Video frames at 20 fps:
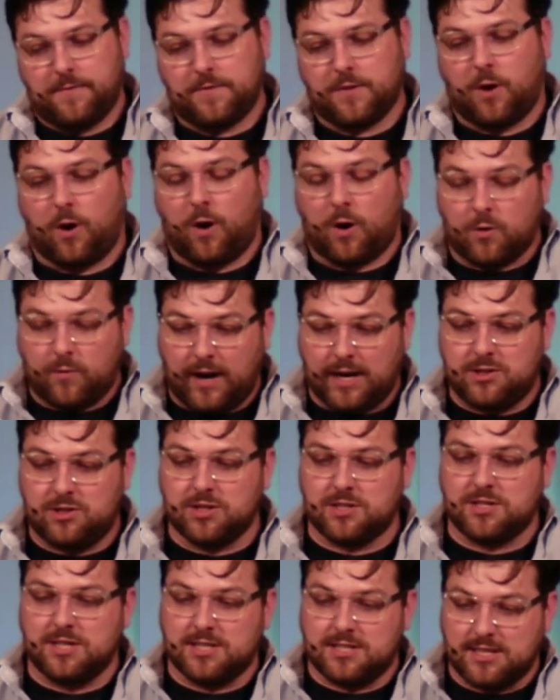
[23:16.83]
Our
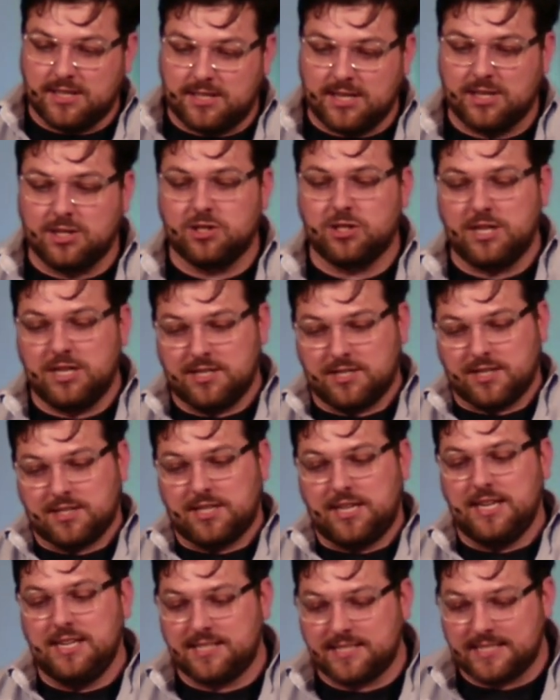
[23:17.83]
righteousness is in Jesus.
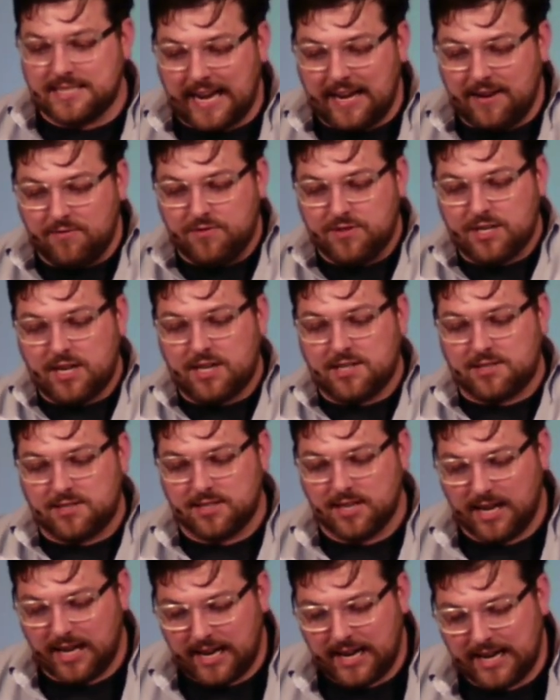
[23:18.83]
He saves us
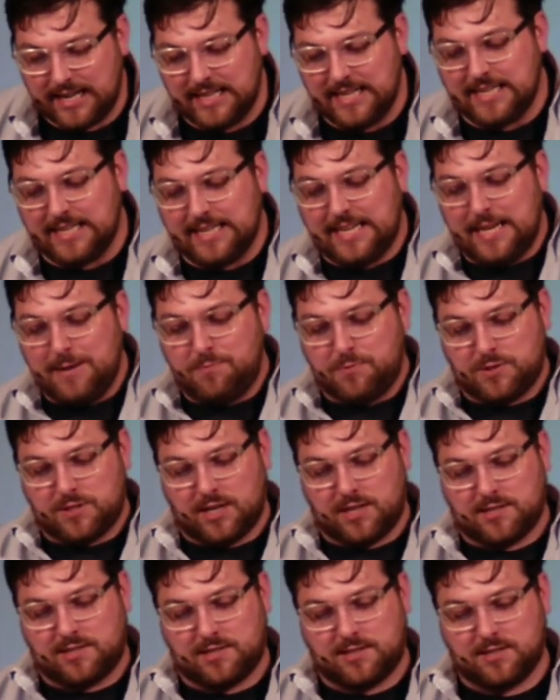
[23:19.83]
and He keeps
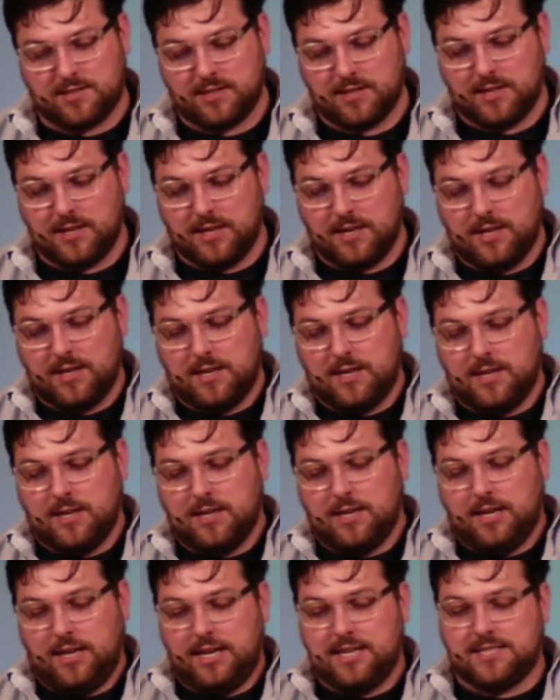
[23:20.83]
us.
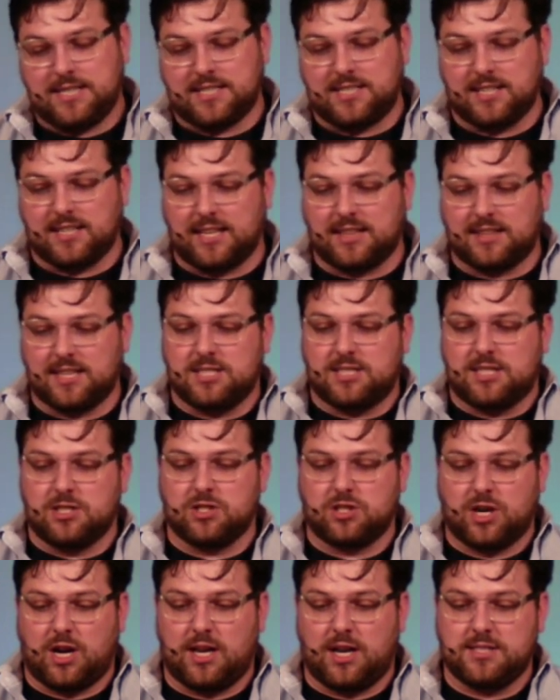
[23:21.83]
He says it like this in
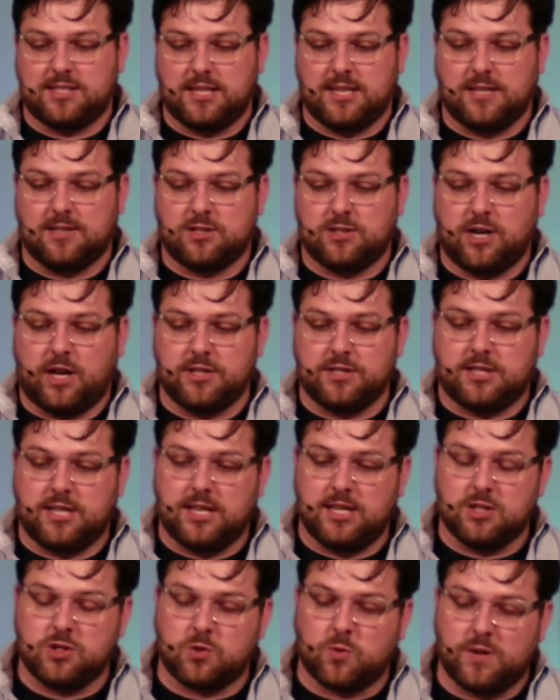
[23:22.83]
John 10, John
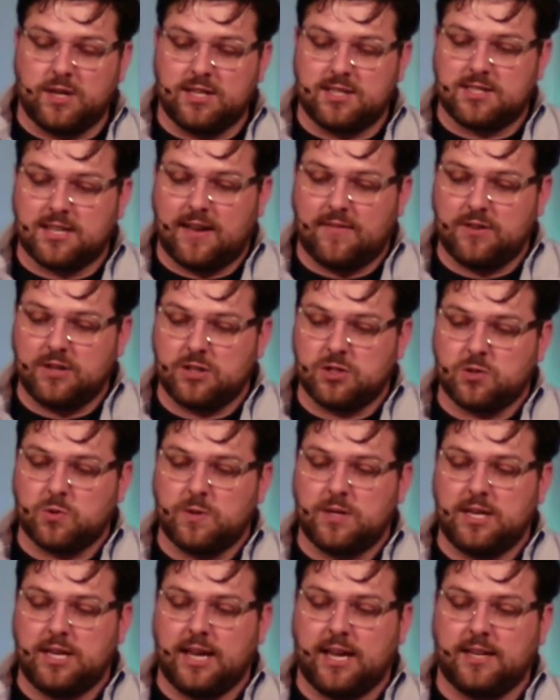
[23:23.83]
10, 27 and
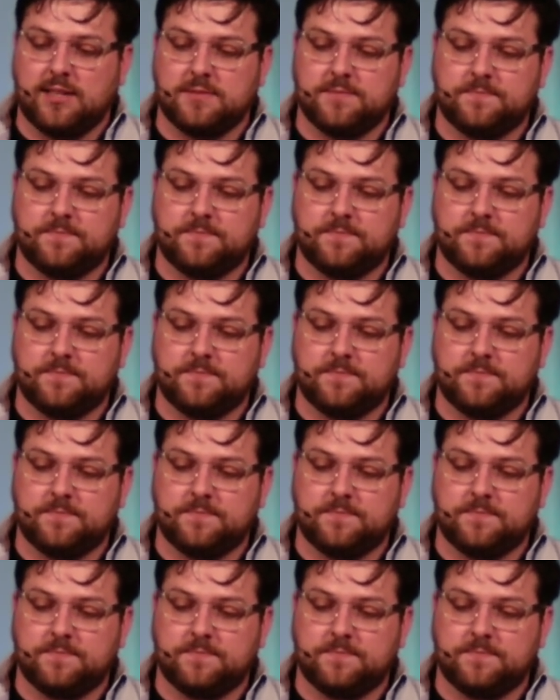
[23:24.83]
28.